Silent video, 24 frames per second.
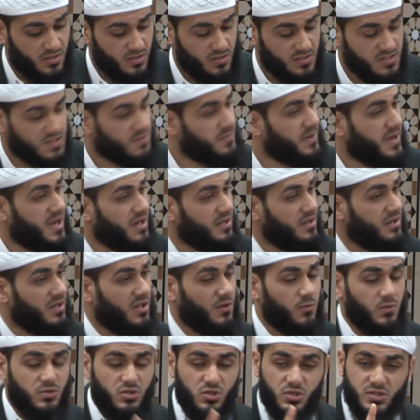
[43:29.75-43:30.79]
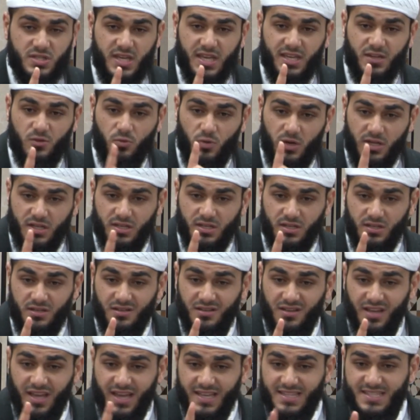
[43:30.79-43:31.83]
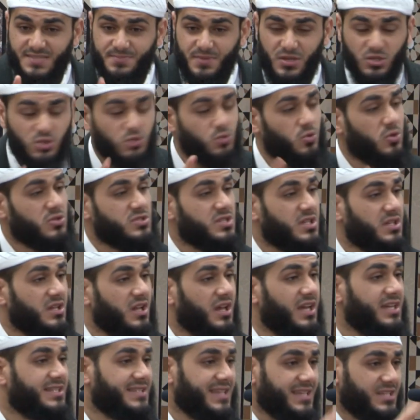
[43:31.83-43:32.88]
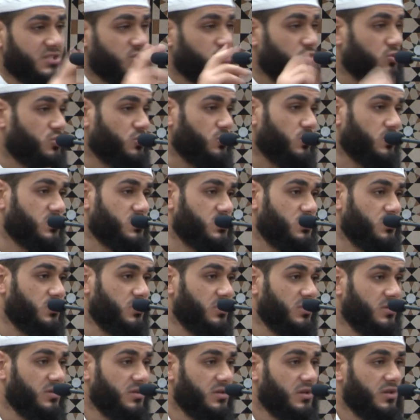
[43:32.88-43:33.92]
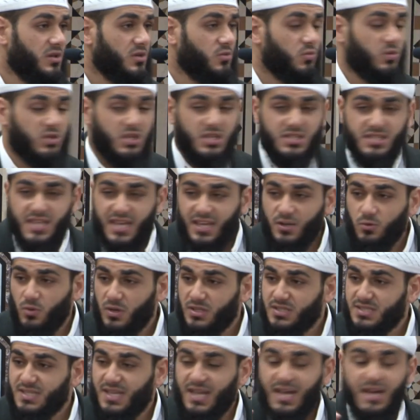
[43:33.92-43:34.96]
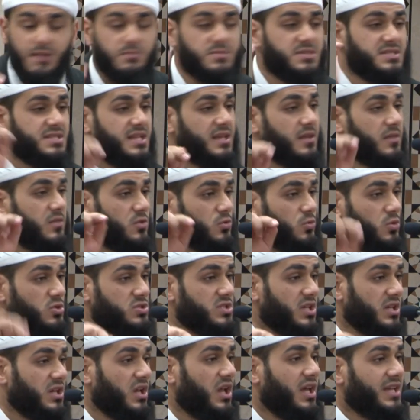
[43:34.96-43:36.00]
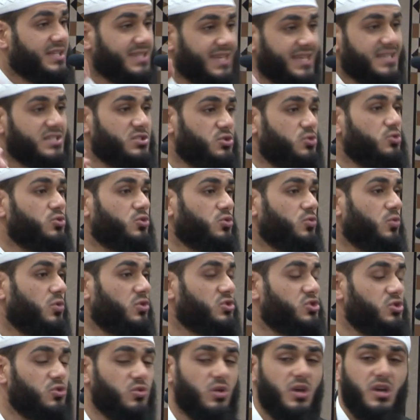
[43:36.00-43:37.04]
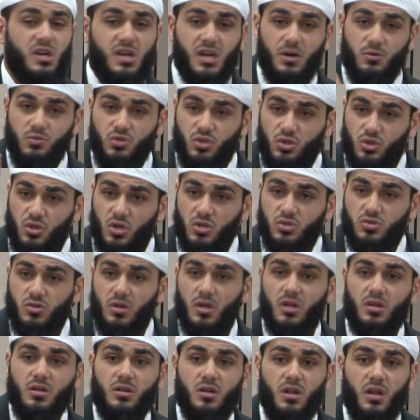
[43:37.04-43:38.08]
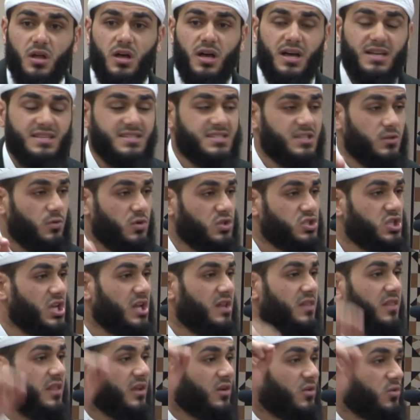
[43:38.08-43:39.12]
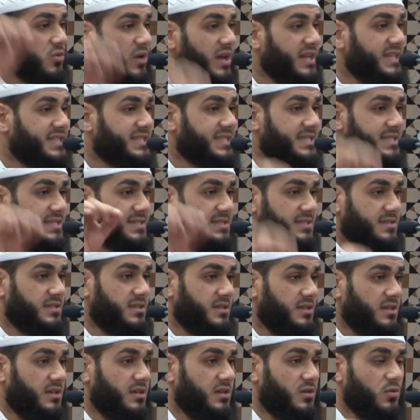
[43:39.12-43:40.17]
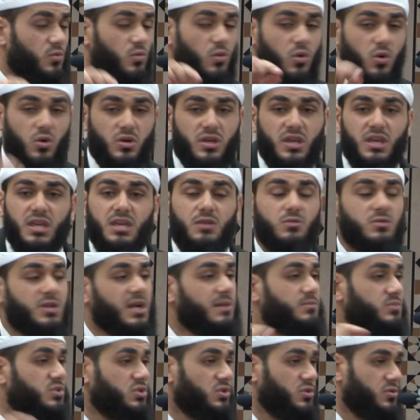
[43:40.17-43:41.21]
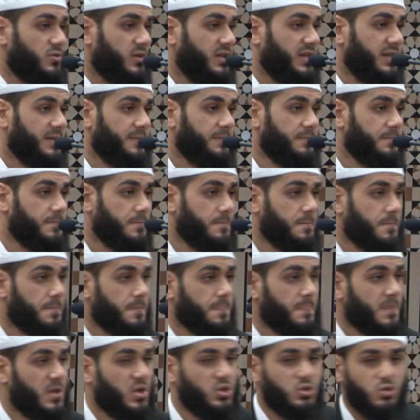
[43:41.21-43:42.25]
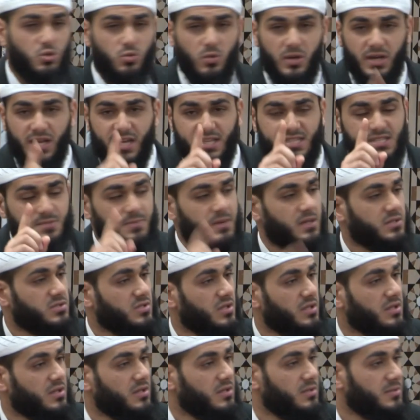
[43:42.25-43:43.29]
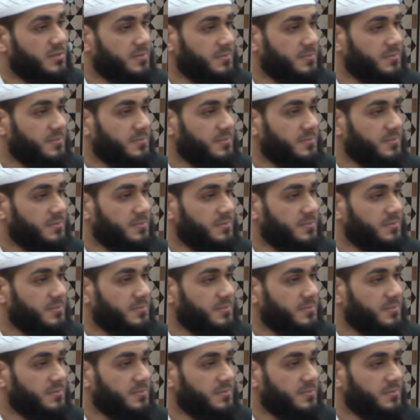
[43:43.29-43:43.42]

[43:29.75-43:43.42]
SubhanAllah, when you take one handspan towards Allah, He takes two towards you. When you take one arm's length towards Allah, He takes two towards you. And when you go to Allah Azza wa Jal, the greatest walking, He'll come to you running. He took one handspan to Allah.